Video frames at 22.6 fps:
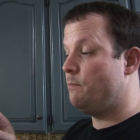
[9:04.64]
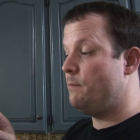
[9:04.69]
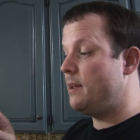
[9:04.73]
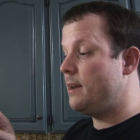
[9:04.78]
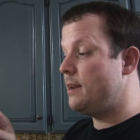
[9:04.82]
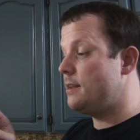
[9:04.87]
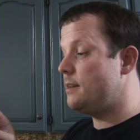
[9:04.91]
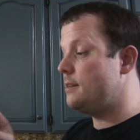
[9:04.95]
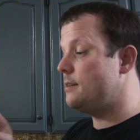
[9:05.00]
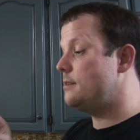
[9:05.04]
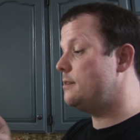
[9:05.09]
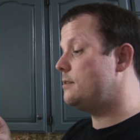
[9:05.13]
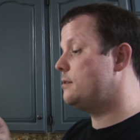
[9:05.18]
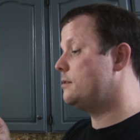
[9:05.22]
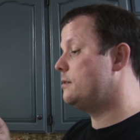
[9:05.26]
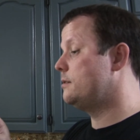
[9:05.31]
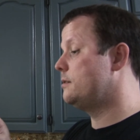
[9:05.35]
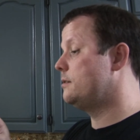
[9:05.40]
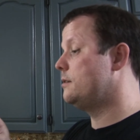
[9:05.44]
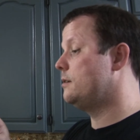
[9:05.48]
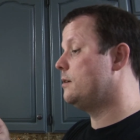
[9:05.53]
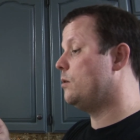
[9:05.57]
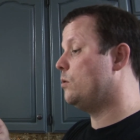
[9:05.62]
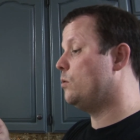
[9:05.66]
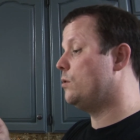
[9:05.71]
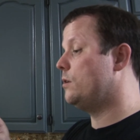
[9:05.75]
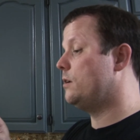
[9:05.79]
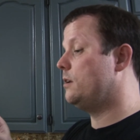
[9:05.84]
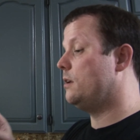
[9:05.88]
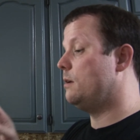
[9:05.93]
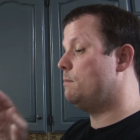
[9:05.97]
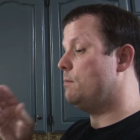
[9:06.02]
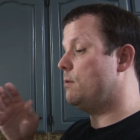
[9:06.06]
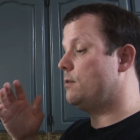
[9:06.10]
minutes or
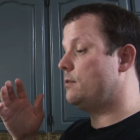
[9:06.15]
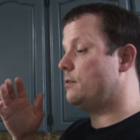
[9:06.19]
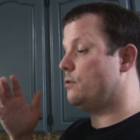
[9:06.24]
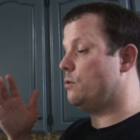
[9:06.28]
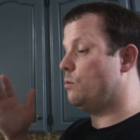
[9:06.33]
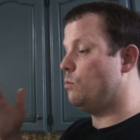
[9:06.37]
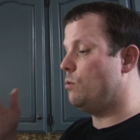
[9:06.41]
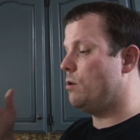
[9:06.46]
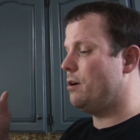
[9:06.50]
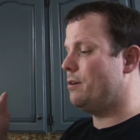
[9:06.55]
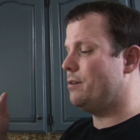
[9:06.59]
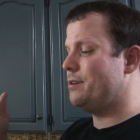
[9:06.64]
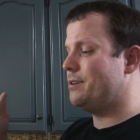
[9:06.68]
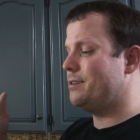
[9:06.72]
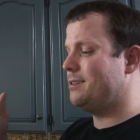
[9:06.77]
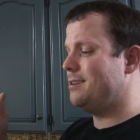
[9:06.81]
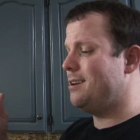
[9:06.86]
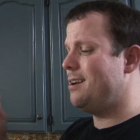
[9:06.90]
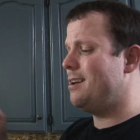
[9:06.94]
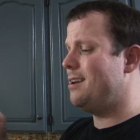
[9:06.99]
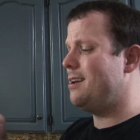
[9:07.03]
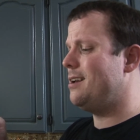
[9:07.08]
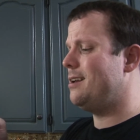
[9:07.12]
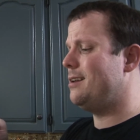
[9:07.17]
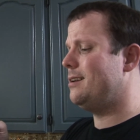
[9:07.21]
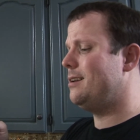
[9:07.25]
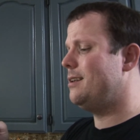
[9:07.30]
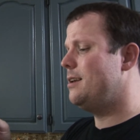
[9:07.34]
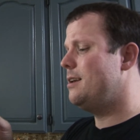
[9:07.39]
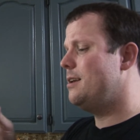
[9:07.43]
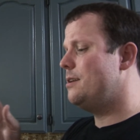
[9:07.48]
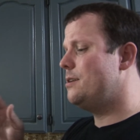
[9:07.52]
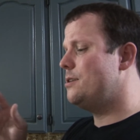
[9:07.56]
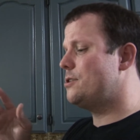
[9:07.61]
until most of the water is gone,
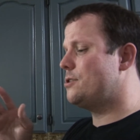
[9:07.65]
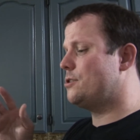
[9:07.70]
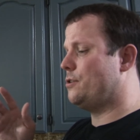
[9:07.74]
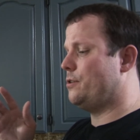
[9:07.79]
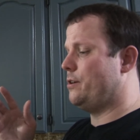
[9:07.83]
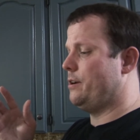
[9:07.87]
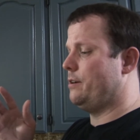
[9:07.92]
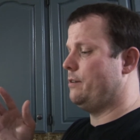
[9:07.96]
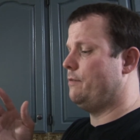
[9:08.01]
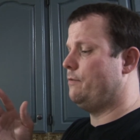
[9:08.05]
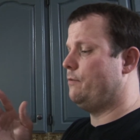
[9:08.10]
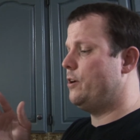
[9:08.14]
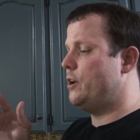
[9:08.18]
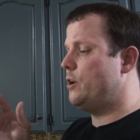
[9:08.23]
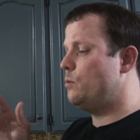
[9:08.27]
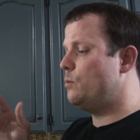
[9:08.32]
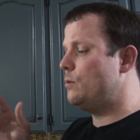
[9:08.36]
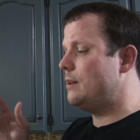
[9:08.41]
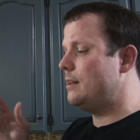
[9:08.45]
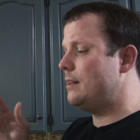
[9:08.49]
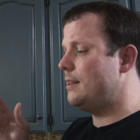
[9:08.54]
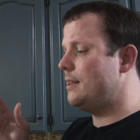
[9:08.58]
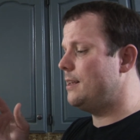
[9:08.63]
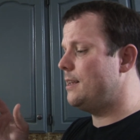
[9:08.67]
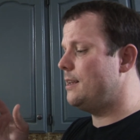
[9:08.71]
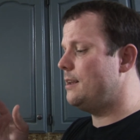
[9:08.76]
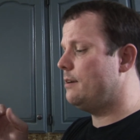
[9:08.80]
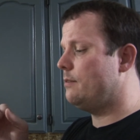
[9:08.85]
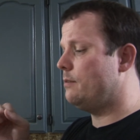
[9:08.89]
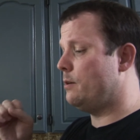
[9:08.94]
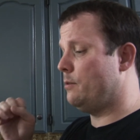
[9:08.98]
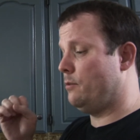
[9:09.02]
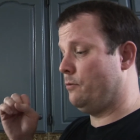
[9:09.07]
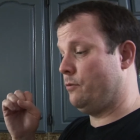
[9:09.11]
stirring frequently,
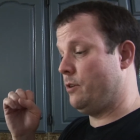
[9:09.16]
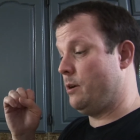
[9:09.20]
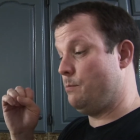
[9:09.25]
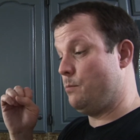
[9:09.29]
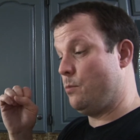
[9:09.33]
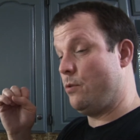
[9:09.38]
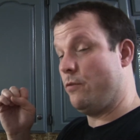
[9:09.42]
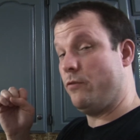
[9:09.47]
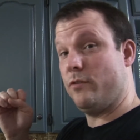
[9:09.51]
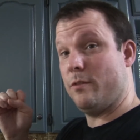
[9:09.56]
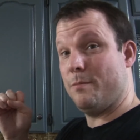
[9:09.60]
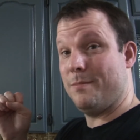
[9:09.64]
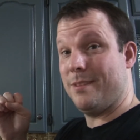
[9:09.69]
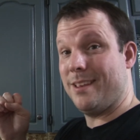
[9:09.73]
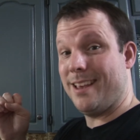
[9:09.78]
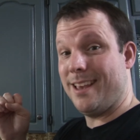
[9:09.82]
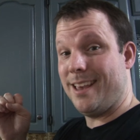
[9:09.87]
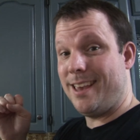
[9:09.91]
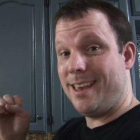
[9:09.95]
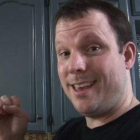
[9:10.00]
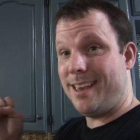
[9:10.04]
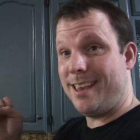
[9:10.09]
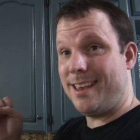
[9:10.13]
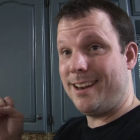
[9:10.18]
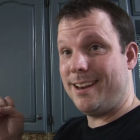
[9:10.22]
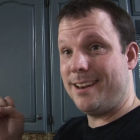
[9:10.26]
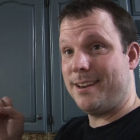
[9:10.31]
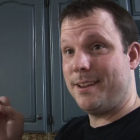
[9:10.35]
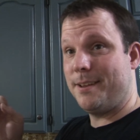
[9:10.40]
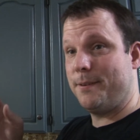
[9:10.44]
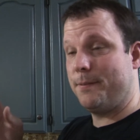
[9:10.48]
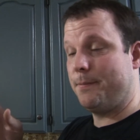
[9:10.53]
remove from the heat,